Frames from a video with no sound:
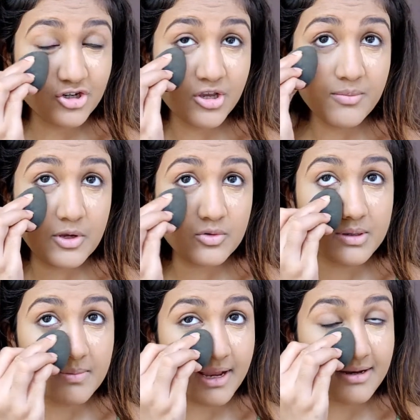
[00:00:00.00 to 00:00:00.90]
sure your
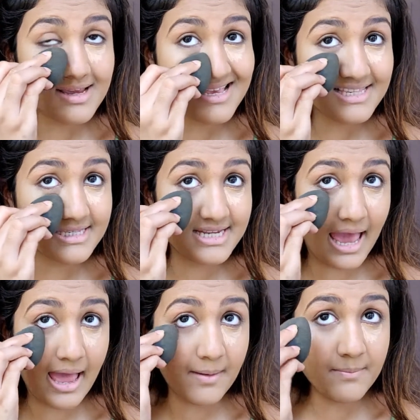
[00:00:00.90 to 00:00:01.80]
beauty blender is
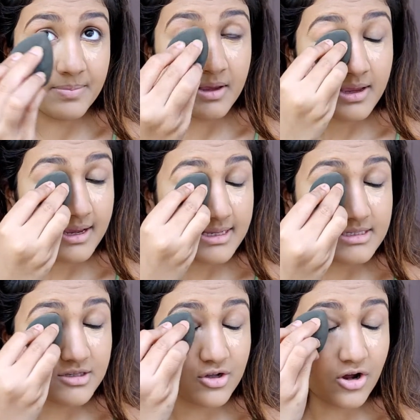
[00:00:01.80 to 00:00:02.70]
damp,
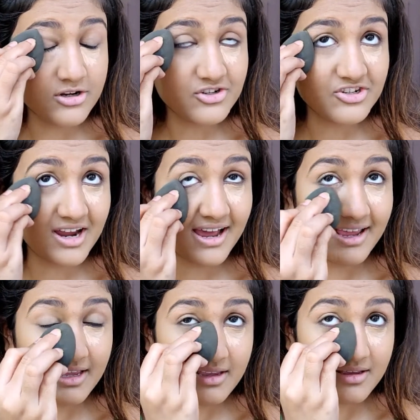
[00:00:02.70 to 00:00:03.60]
it's not dry.